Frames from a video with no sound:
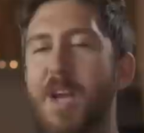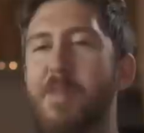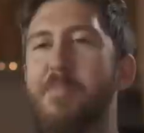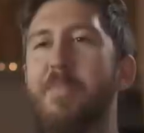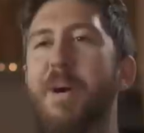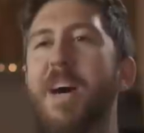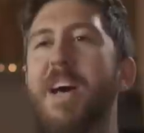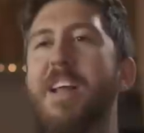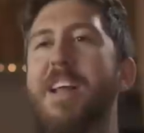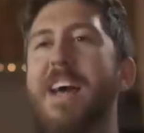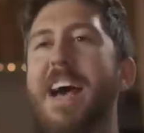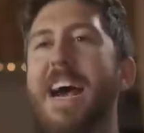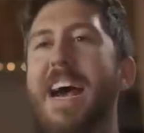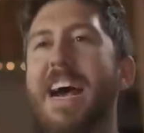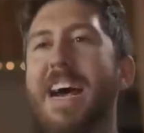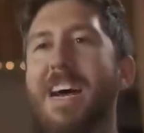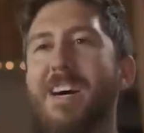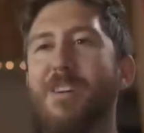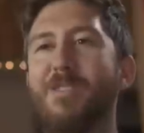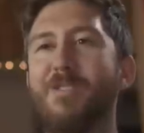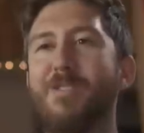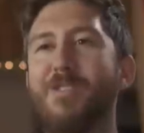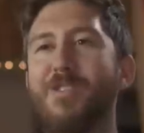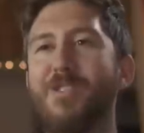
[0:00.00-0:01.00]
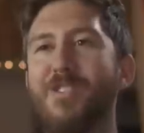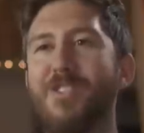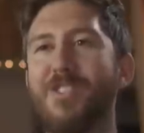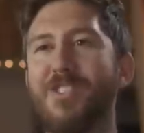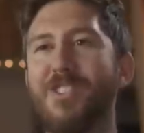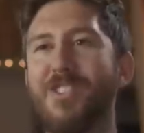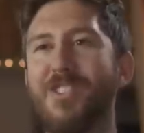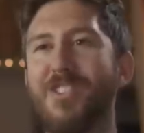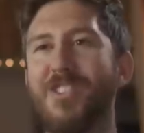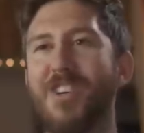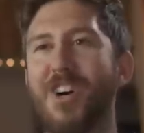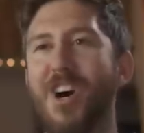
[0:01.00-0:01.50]
I bought a house
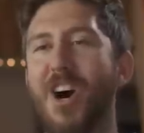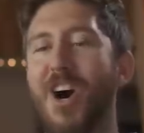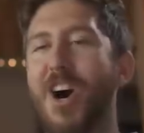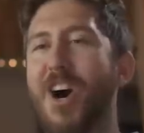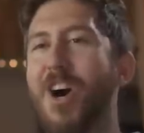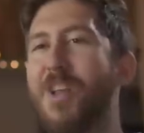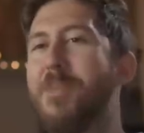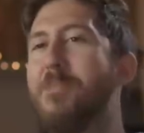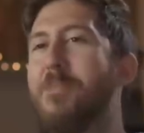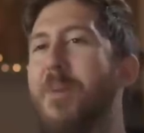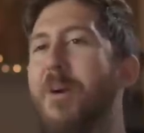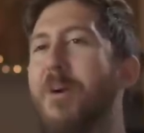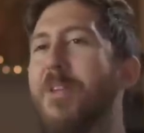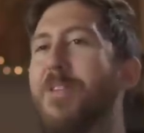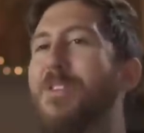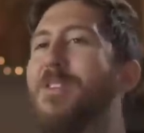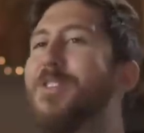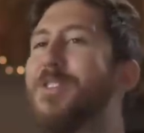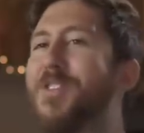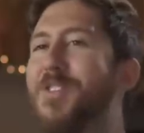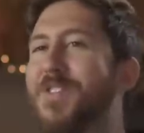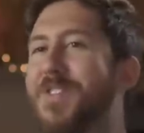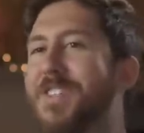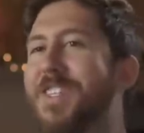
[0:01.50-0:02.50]
on Martha's